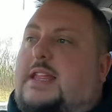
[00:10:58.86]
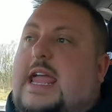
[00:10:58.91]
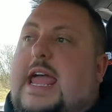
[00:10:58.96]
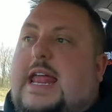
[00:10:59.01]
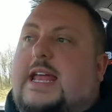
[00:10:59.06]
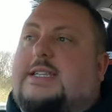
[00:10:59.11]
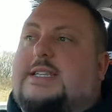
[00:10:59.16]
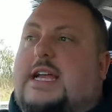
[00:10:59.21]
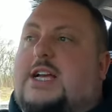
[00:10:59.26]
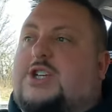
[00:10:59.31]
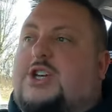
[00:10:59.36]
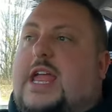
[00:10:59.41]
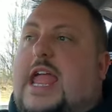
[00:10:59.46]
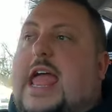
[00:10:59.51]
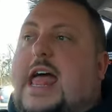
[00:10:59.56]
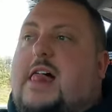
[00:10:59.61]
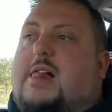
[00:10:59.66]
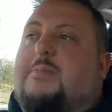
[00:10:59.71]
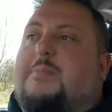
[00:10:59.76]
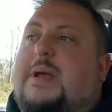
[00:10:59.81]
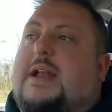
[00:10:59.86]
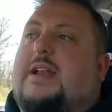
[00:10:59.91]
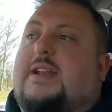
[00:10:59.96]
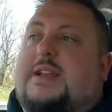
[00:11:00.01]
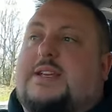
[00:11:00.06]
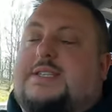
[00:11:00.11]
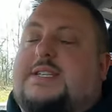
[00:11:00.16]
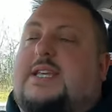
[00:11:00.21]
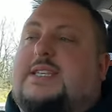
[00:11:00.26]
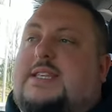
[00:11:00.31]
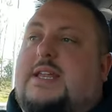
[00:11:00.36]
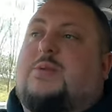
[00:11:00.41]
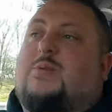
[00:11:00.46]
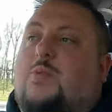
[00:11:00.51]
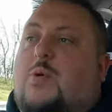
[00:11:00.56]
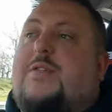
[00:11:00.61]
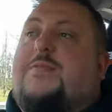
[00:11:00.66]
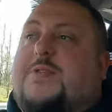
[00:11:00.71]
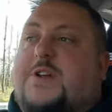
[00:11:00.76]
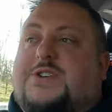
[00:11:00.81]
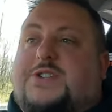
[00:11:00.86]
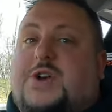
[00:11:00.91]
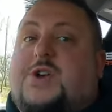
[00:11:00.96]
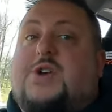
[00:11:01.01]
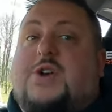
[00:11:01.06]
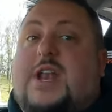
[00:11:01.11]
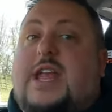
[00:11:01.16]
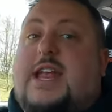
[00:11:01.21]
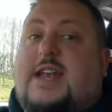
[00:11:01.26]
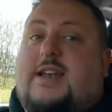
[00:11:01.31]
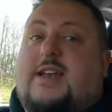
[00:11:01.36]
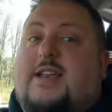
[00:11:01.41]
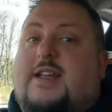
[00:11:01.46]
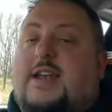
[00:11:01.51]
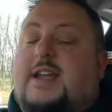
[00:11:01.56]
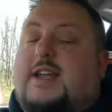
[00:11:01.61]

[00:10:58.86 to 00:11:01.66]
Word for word: Yeah, it's actually helping and assisting with the turn in.